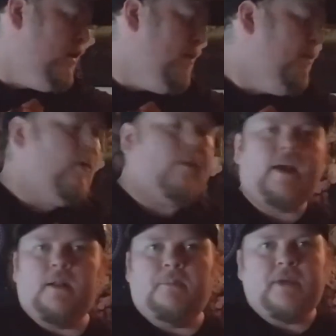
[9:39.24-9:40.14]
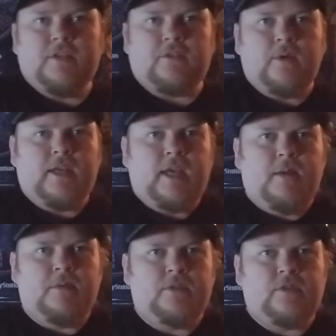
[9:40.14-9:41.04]
my random PS3
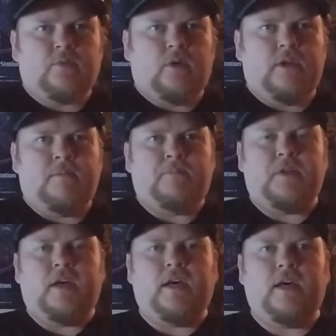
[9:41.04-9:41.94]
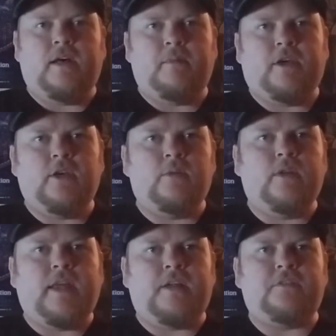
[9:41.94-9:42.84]
game. It's just one. At Goodwill,
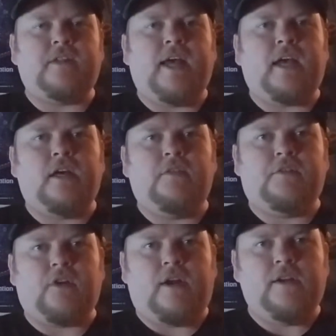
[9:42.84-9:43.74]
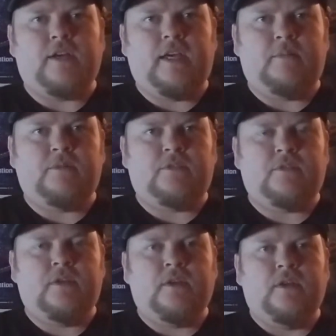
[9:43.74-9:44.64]
they had a stack of Guitar Hero games.
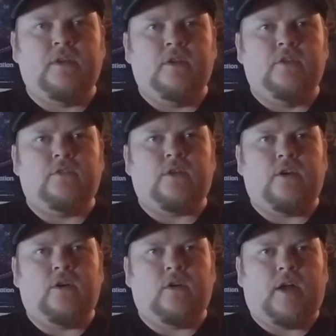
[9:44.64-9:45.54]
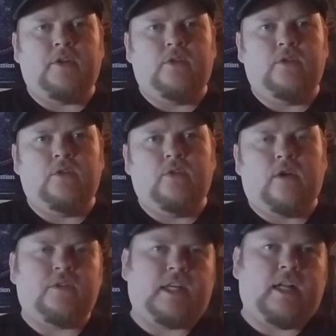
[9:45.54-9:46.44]
So I
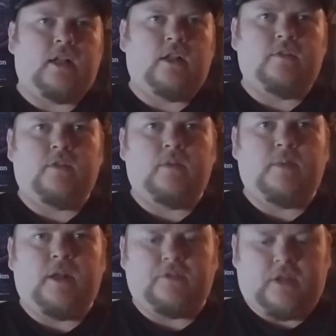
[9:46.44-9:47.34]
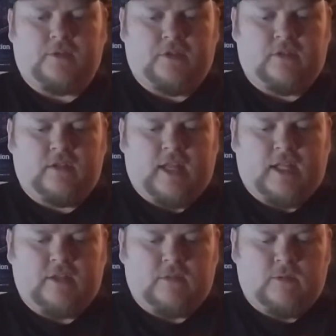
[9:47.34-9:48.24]
was looking at all of them, and I was looking to see if they
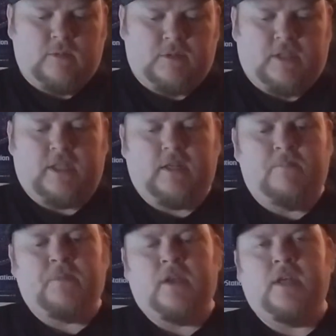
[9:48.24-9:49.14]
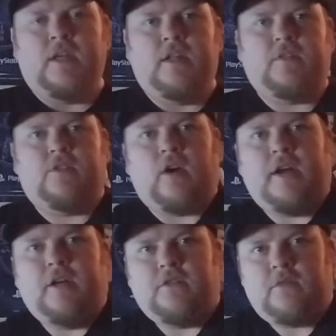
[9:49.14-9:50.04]
had this one, which they did. It's Guitar
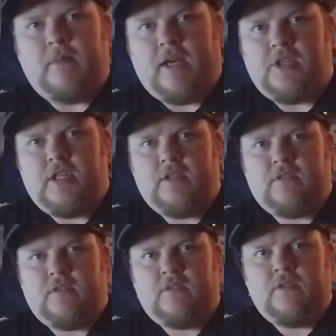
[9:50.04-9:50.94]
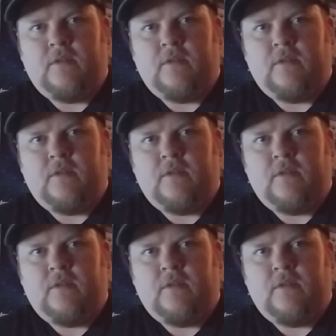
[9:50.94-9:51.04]
Hero Smash Hits